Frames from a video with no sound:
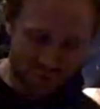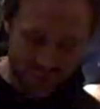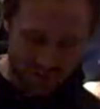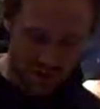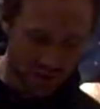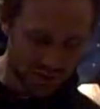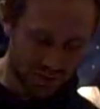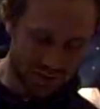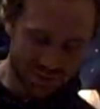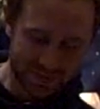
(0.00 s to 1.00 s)
wiggle
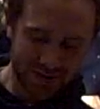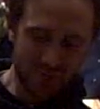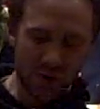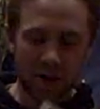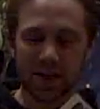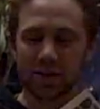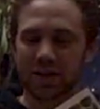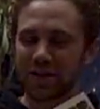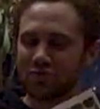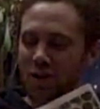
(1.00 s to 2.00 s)
dance. When I
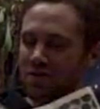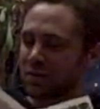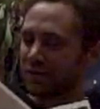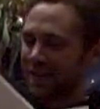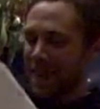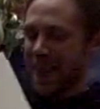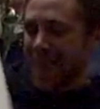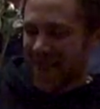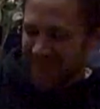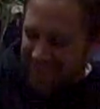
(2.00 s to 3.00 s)
initially wrote
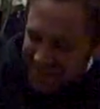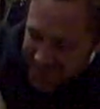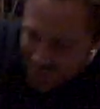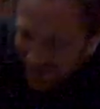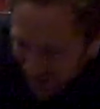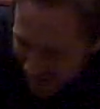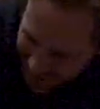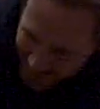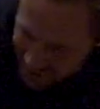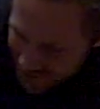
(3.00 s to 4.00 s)
this talk,
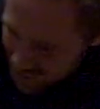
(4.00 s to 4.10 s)
I was going